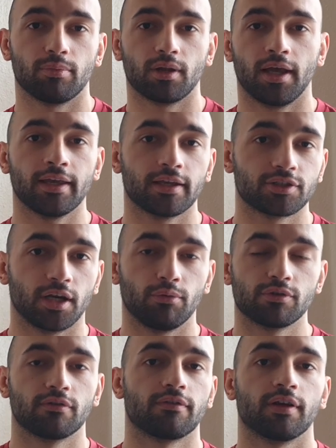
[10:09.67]
like, share with
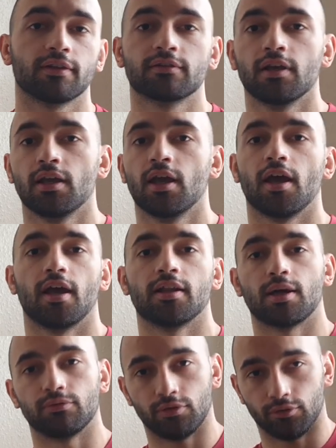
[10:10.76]
your friends, and
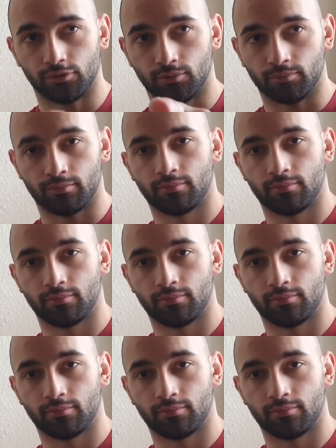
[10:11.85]
I'll see you soon.